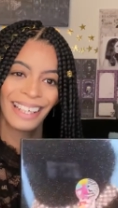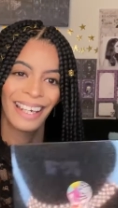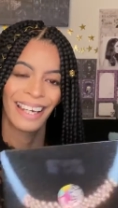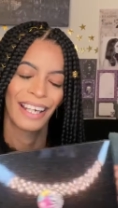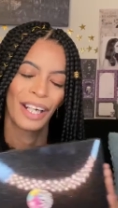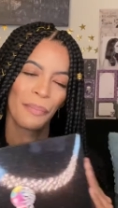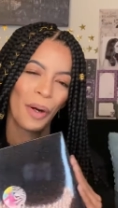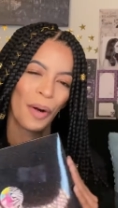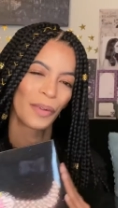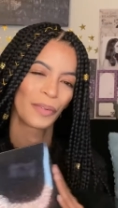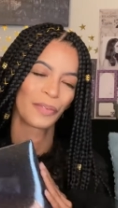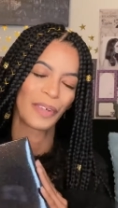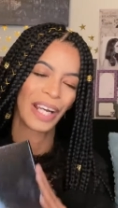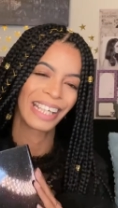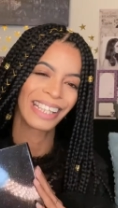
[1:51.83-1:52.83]
and I'm
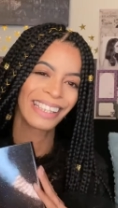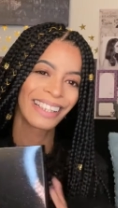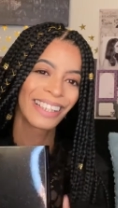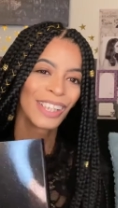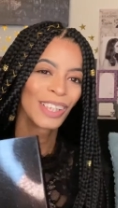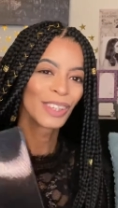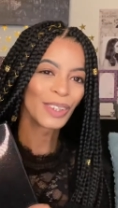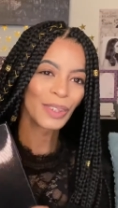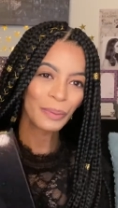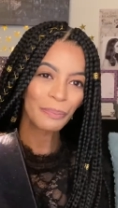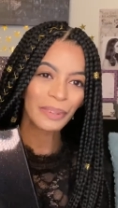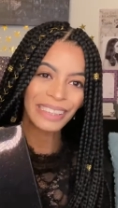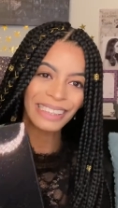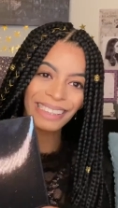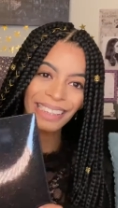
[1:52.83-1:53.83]
already super
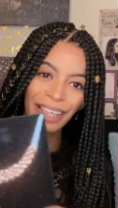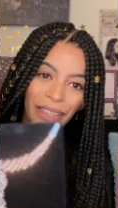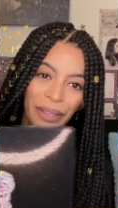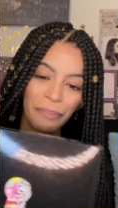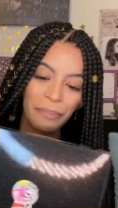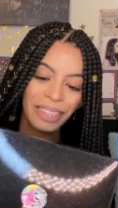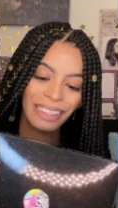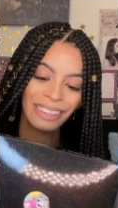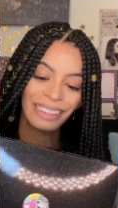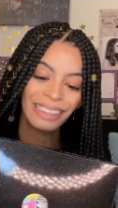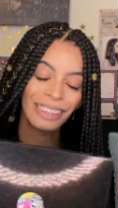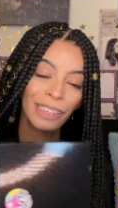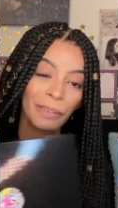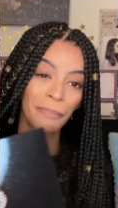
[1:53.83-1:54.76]
excited because this